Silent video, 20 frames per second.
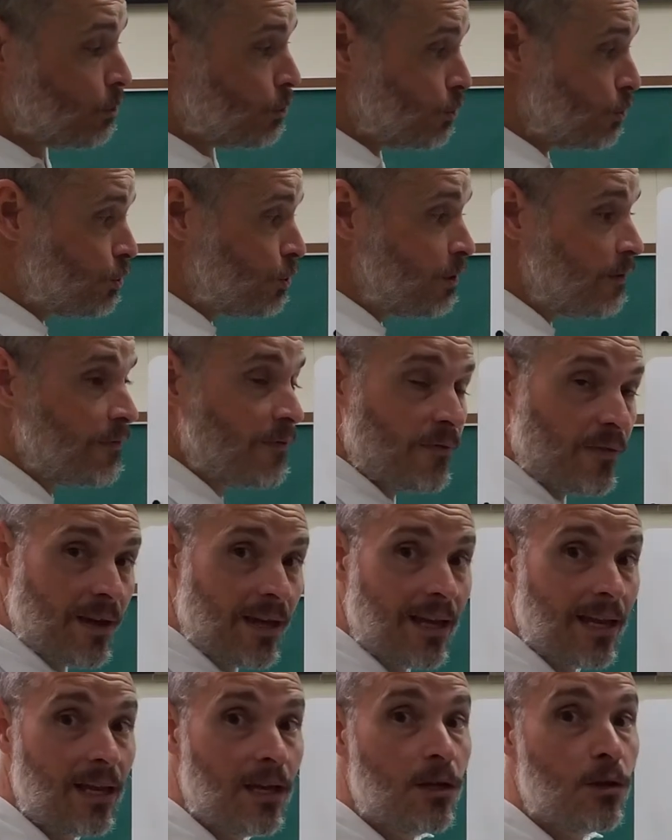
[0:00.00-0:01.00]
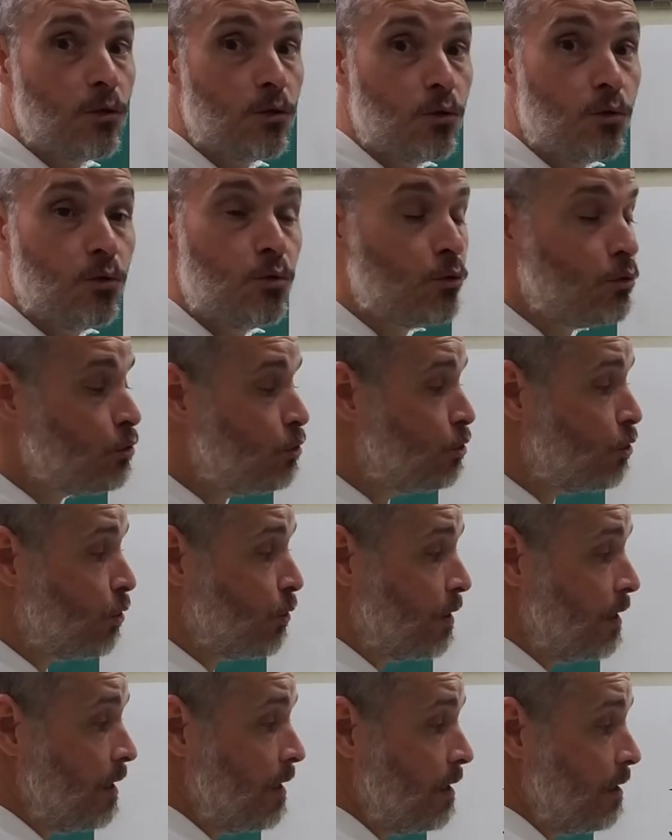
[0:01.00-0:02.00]
Je fais du
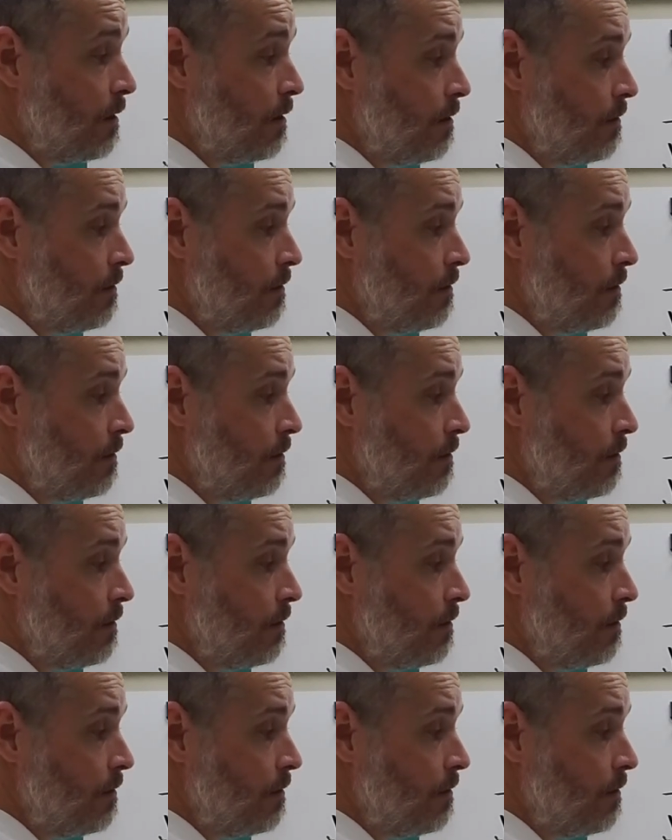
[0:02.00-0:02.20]
jogging.